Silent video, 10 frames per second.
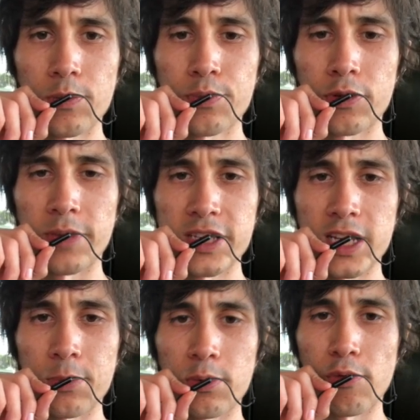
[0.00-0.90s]
put my
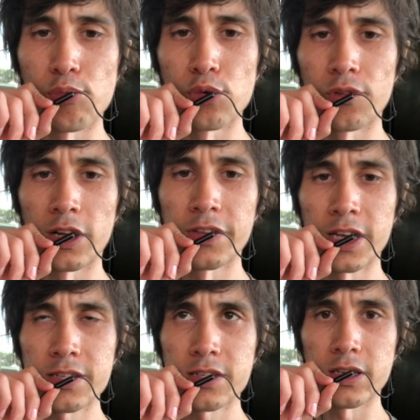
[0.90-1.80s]
stamp of approval on
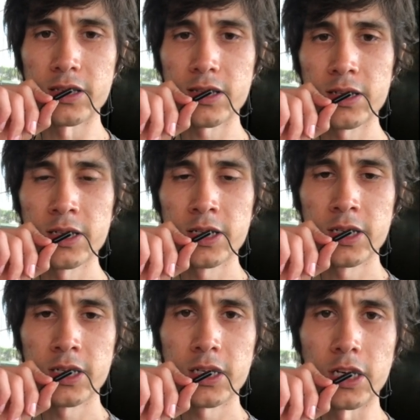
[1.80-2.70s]
that, since
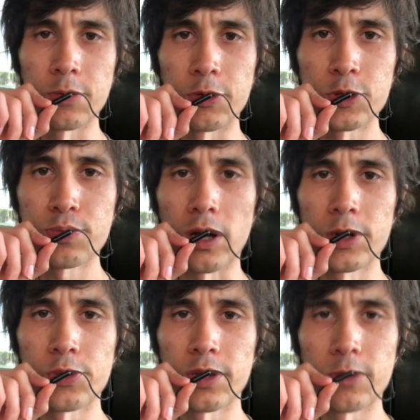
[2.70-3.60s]
it was
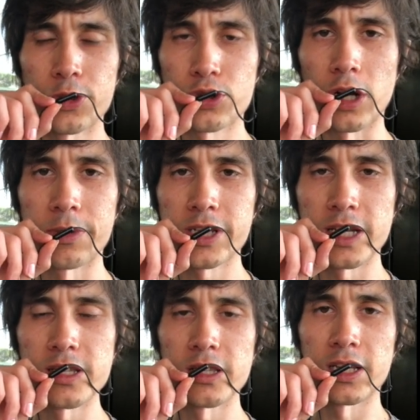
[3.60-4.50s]
probably one of the most
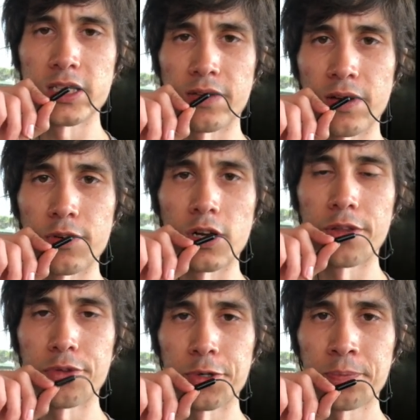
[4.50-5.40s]
traumatizing things I've ever
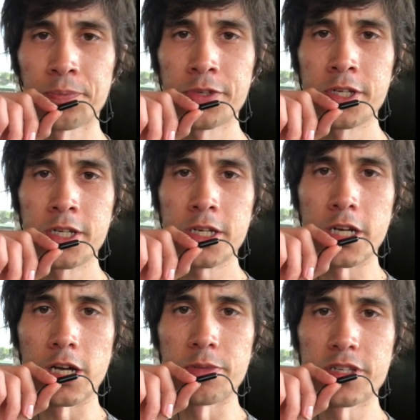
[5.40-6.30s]
gone through.
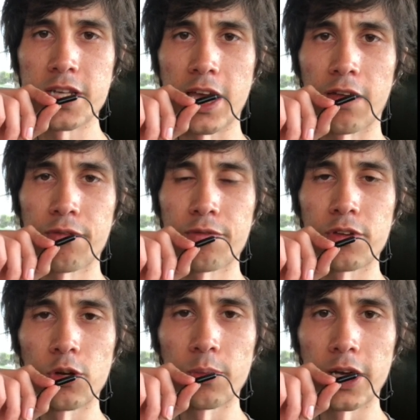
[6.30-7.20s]
Is to have
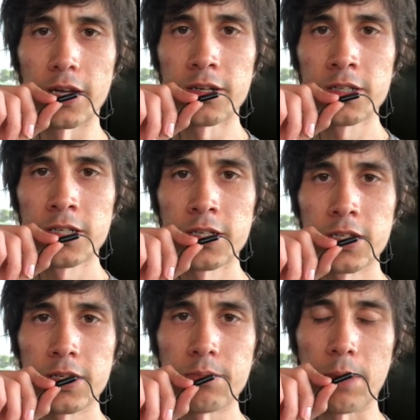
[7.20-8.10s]

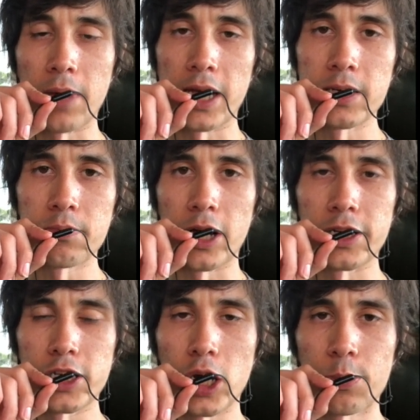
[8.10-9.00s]
my mind and
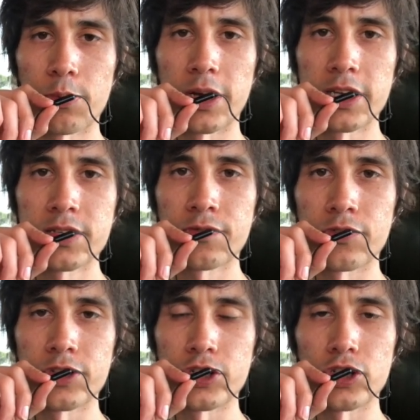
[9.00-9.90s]
body compromised
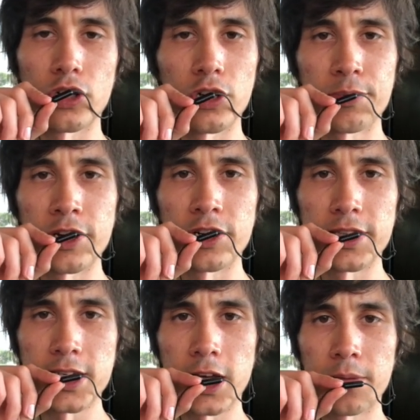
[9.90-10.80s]
for such a long period
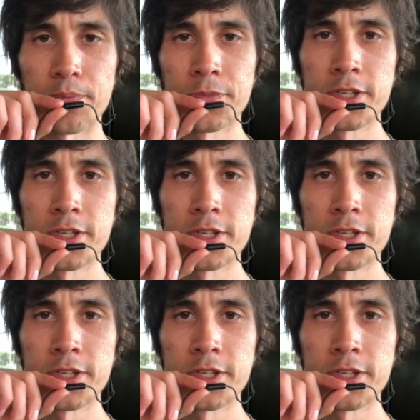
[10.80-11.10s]
of time,